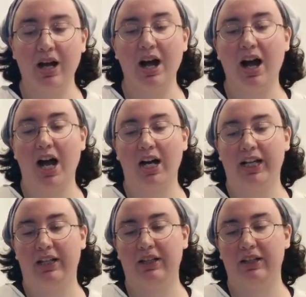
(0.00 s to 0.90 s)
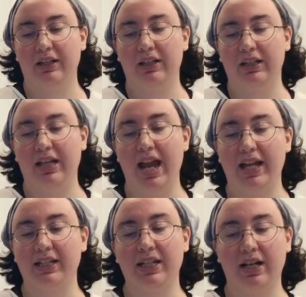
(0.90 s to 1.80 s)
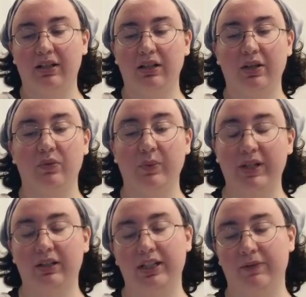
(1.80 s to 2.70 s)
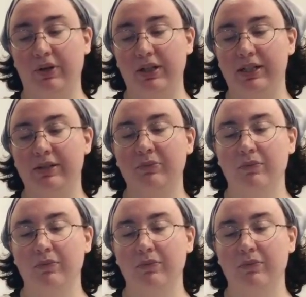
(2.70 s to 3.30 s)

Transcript: I can't tell a real difference